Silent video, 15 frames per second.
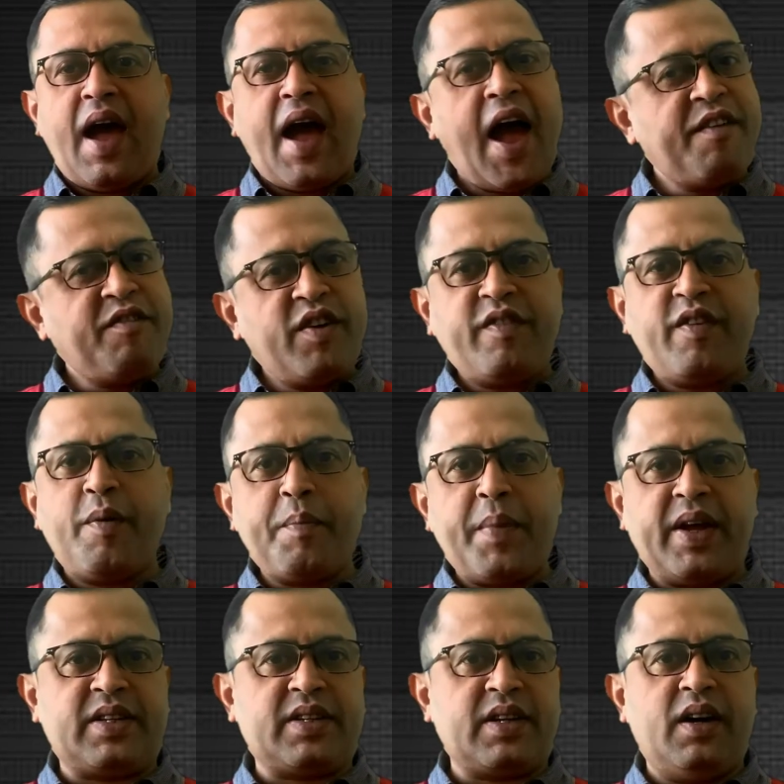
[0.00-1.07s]
Have you ever
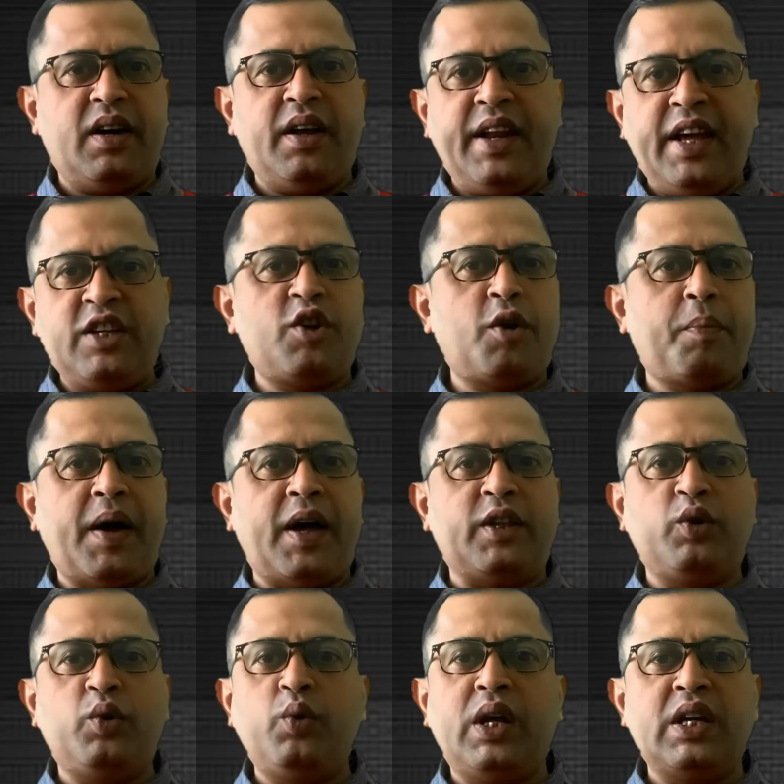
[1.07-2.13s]
met a
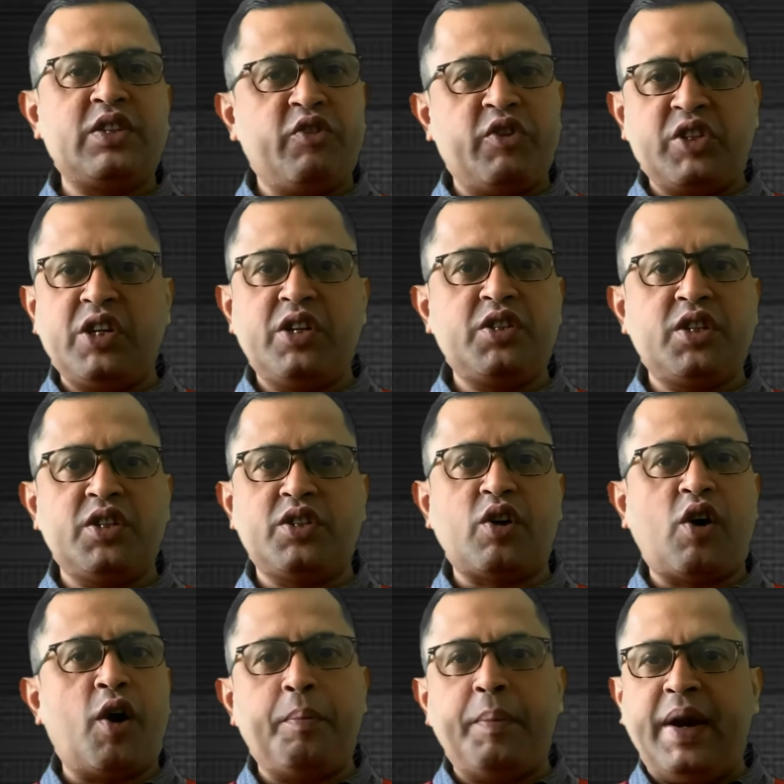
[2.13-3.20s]
naturopath who does researches
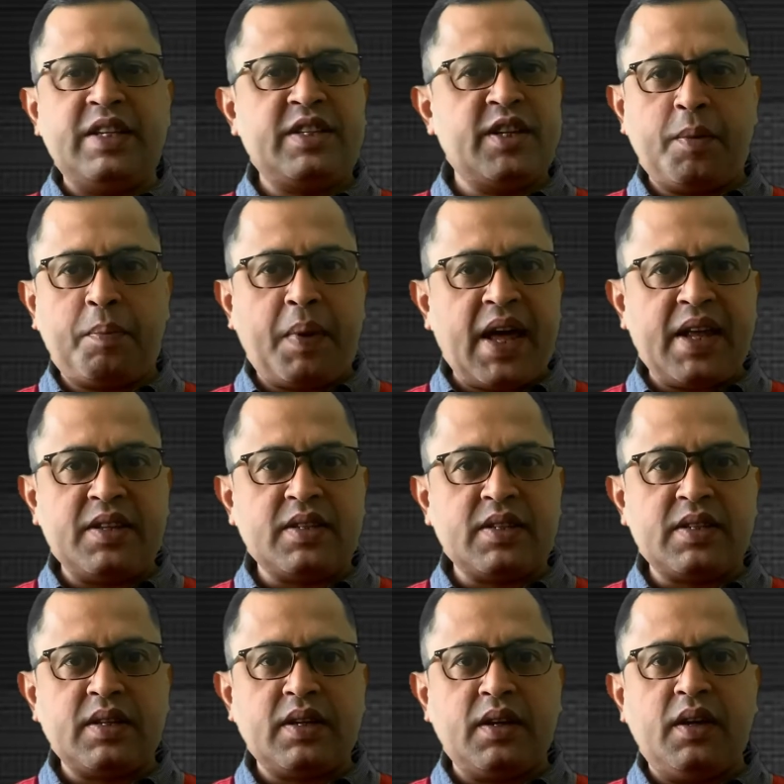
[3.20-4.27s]
on medicinal
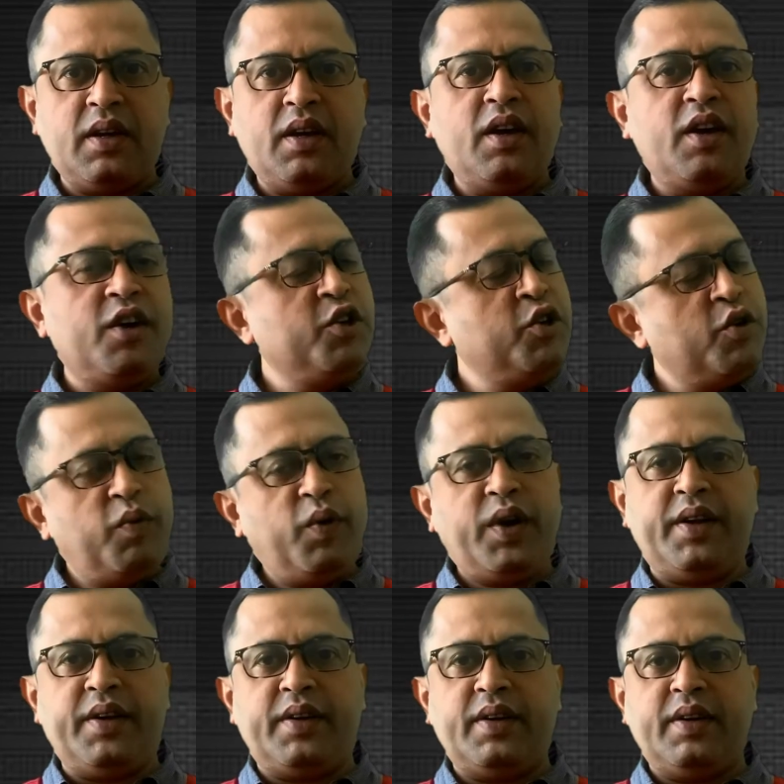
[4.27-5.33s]
plants? You
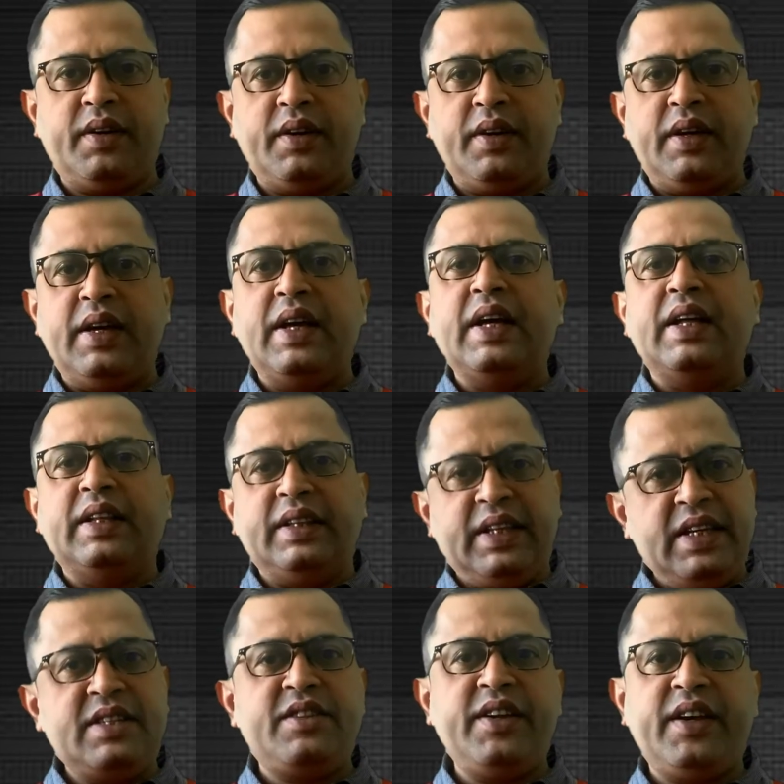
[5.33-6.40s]
wouldn't.
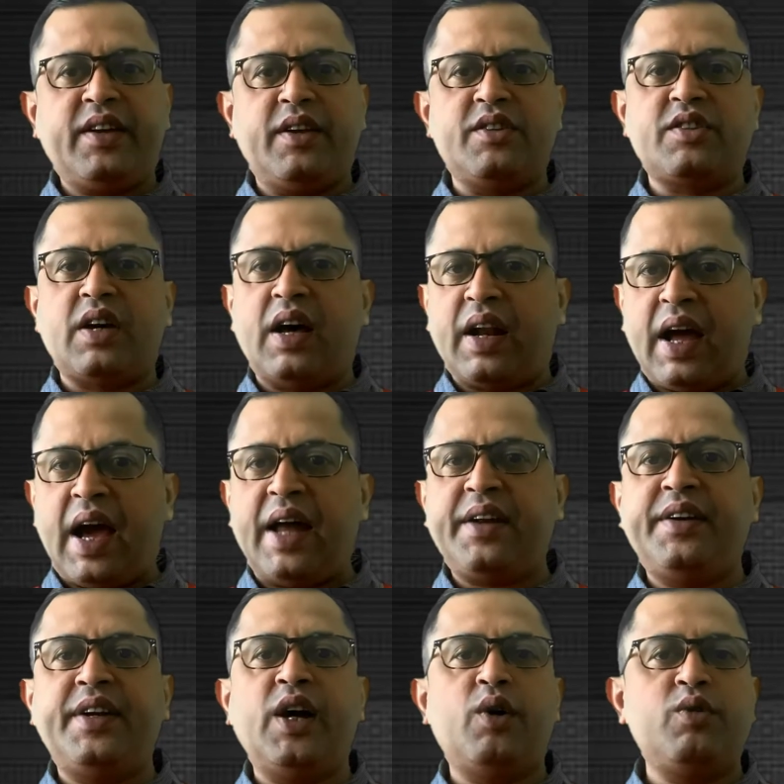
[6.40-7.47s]
These secrets are
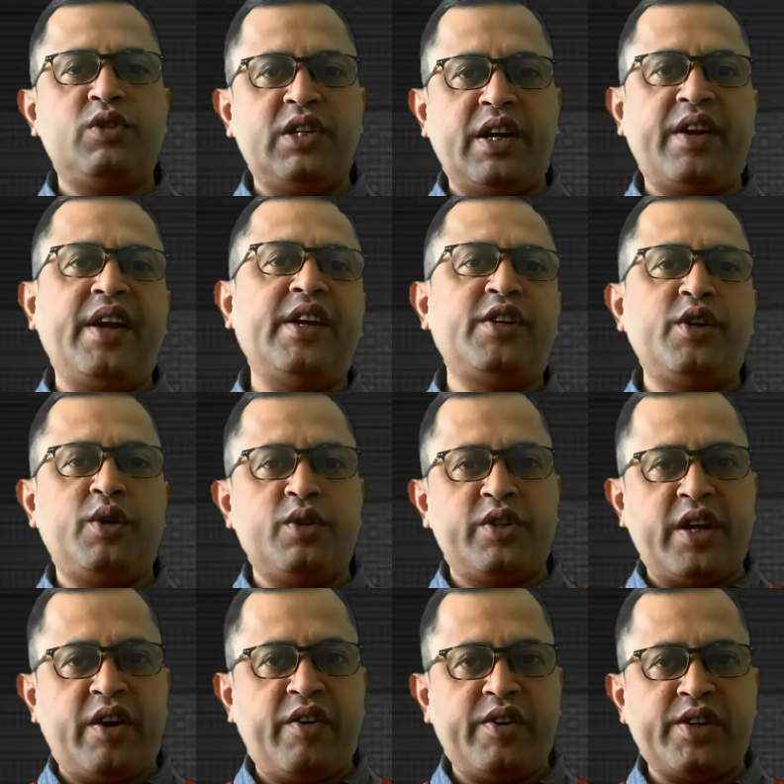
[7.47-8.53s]
handed down generation to
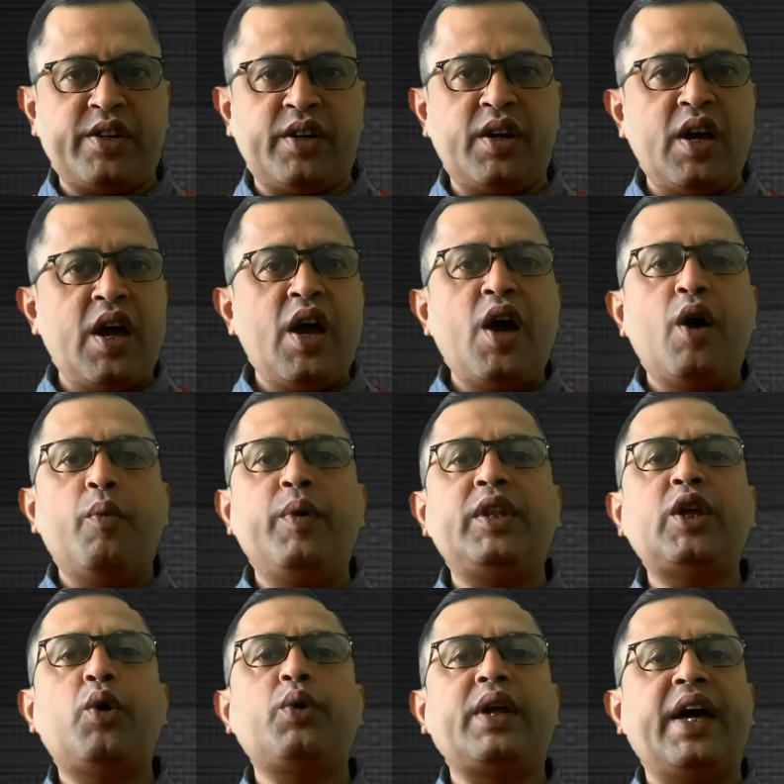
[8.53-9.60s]
generation
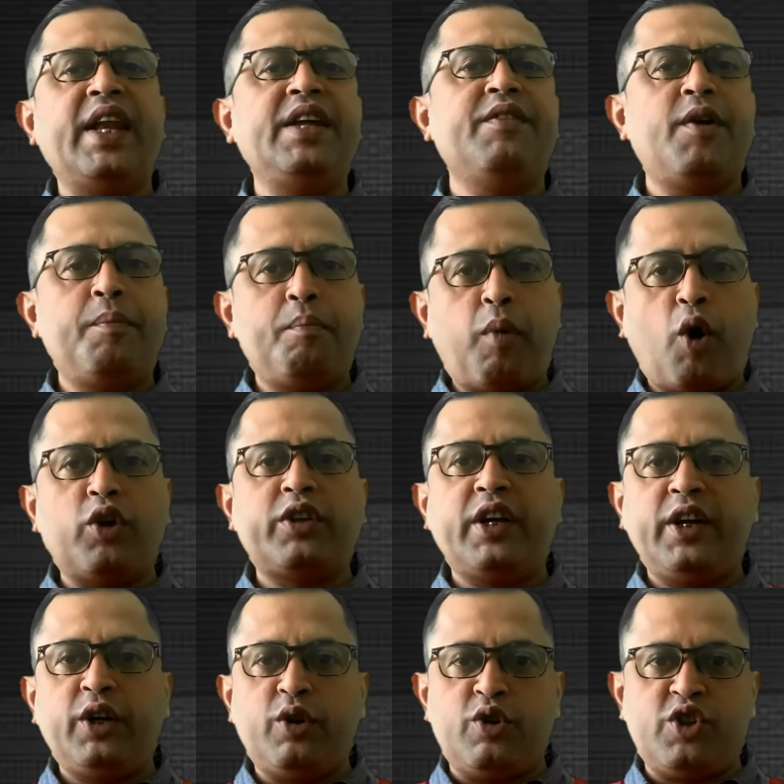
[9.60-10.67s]
without anyone
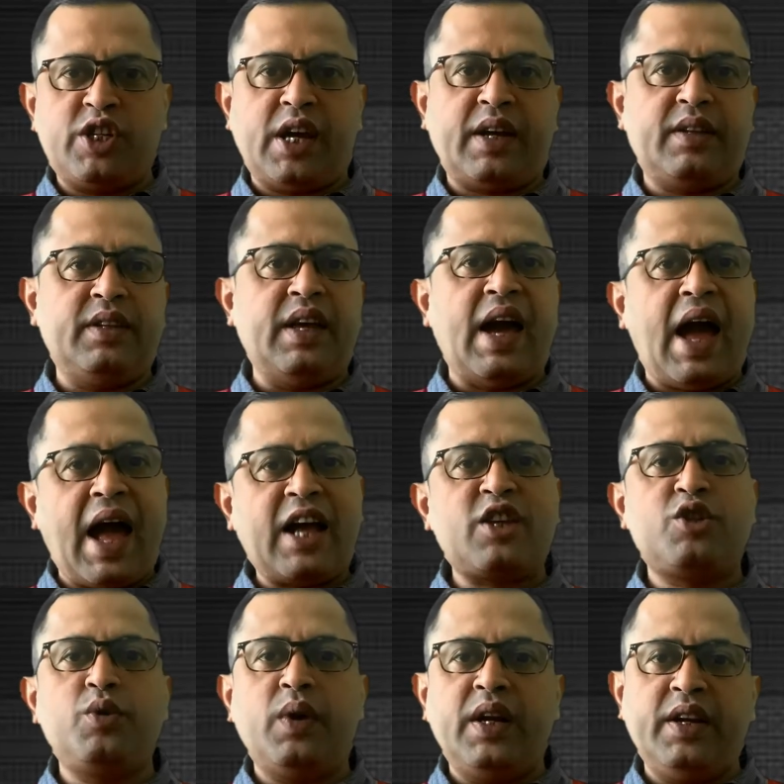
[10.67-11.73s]
bothering to check the
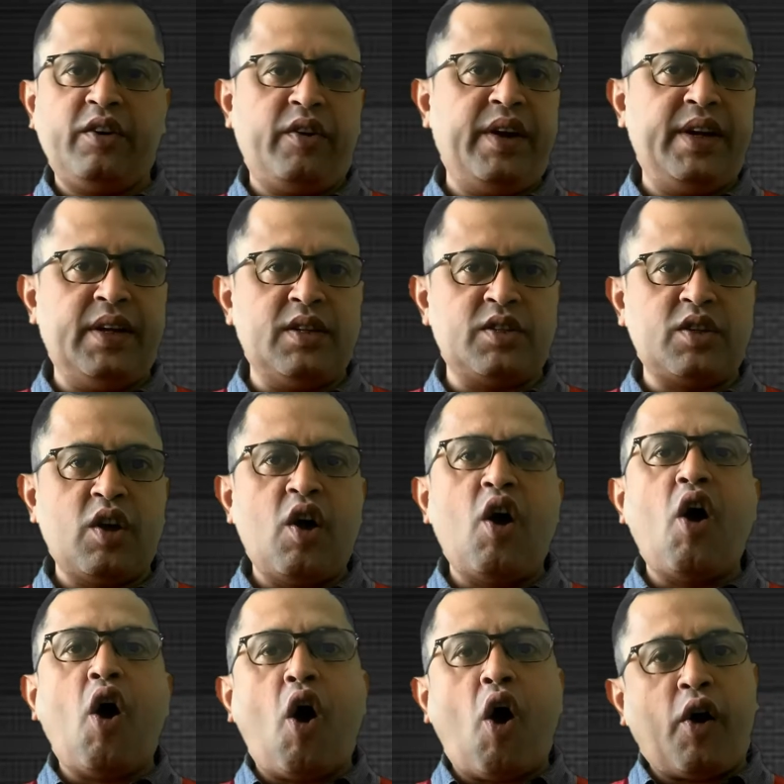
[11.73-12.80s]
actual ingredients
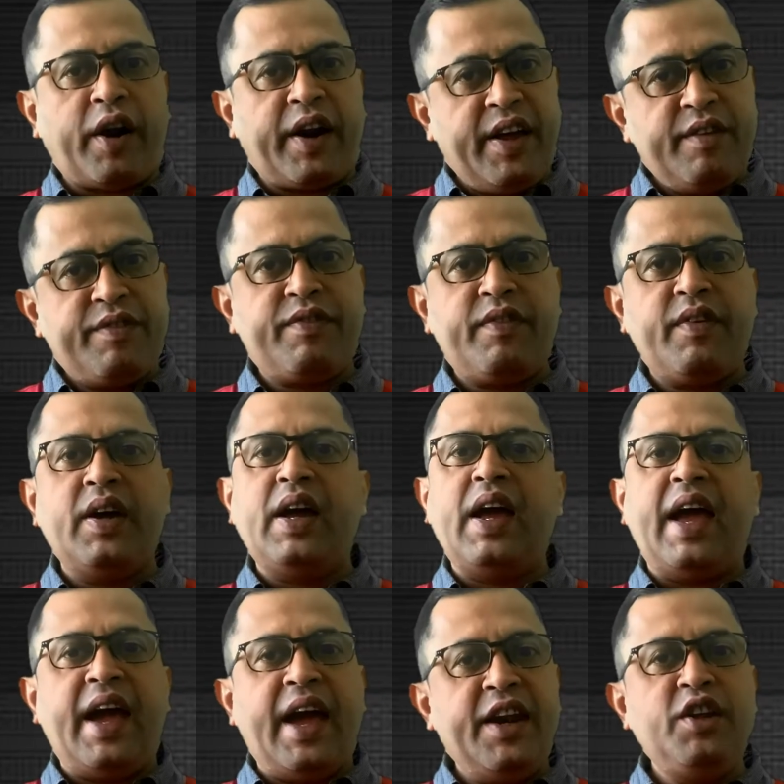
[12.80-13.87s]
or if
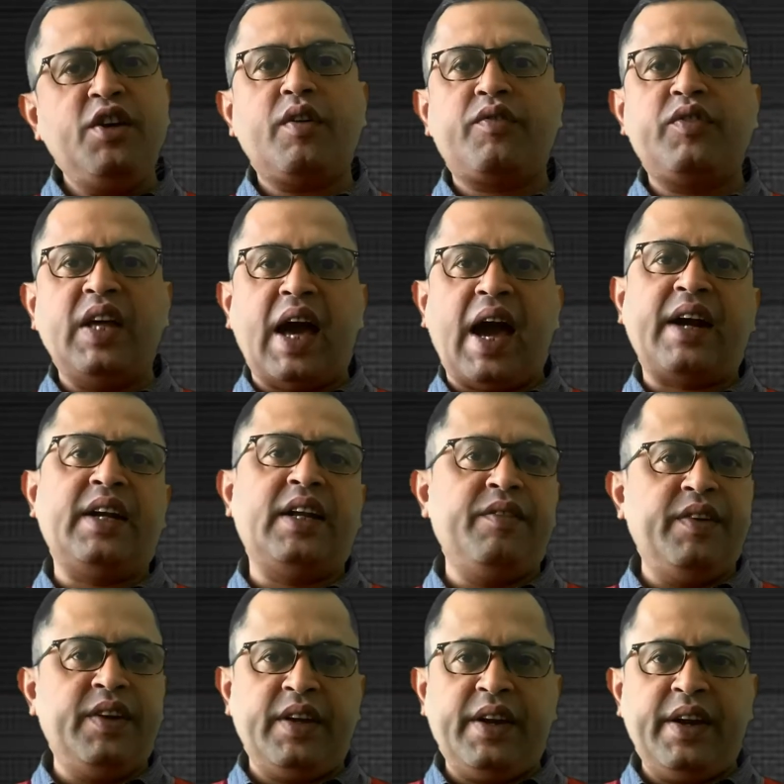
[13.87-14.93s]
any of the
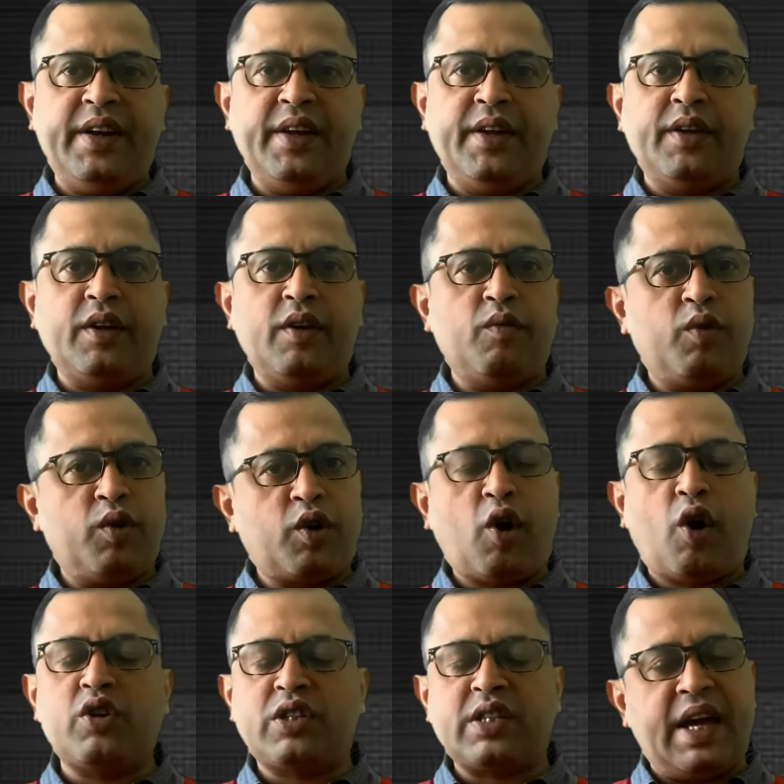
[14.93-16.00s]
active ingredient would
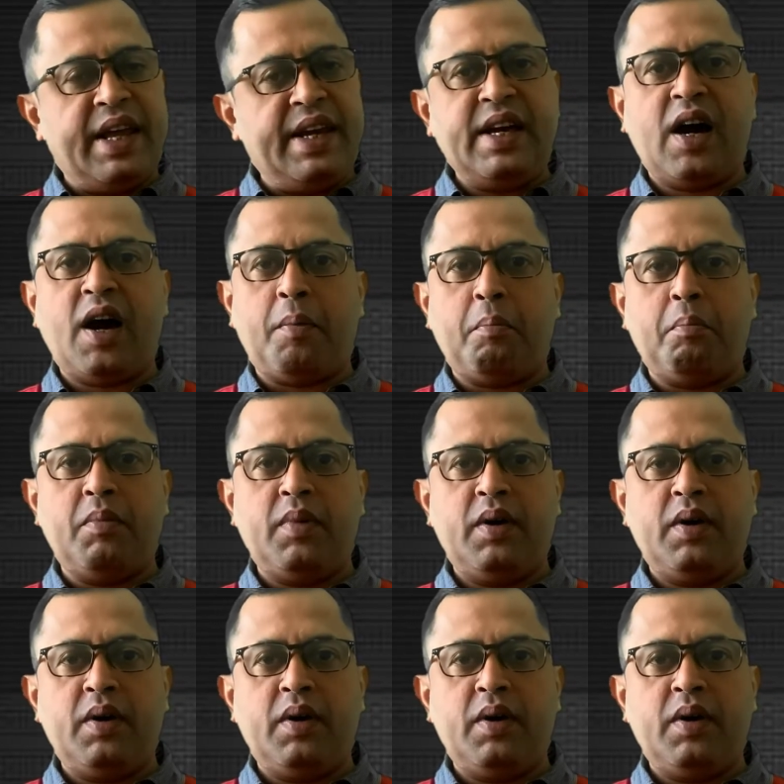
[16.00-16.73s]
cause any harm.